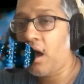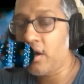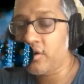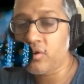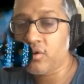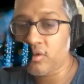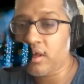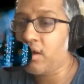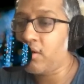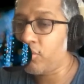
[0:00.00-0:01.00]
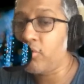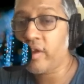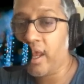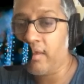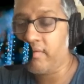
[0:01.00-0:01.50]
under the
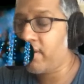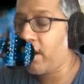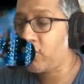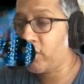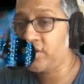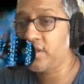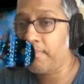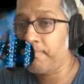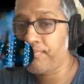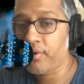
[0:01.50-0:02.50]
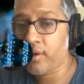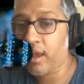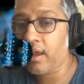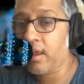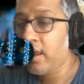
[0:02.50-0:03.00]
Rurikids uh, crushed them,
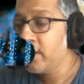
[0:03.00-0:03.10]
okay?